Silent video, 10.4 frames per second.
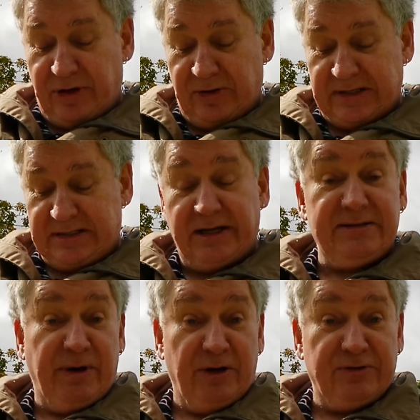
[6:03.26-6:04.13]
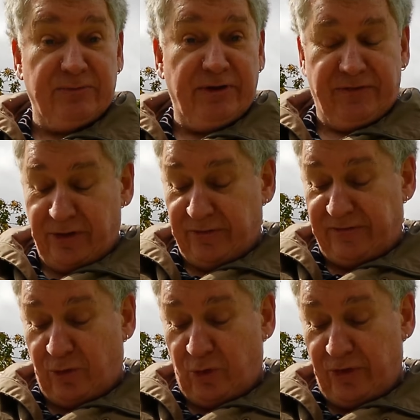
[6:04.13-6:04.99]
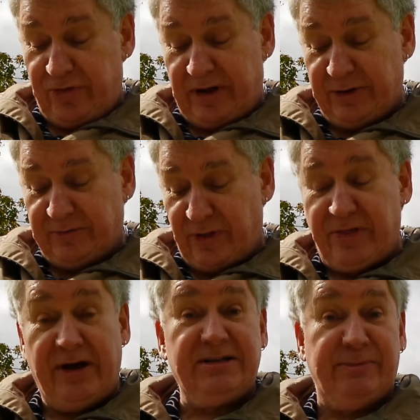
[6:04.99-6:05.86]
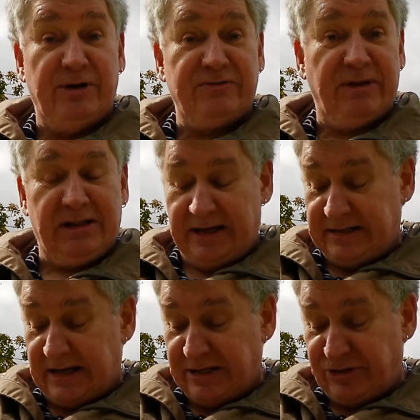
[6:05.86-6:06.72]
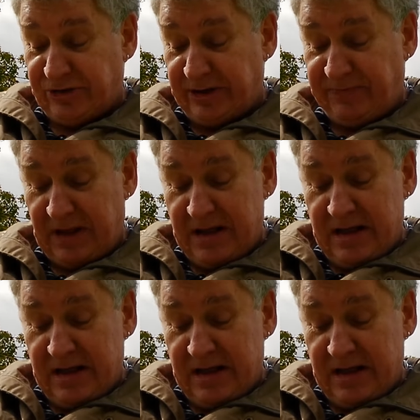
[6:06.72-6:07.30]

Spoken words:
Hill is 6 miles from the Firth of Forth and over 30 miles from the Clyde estuary.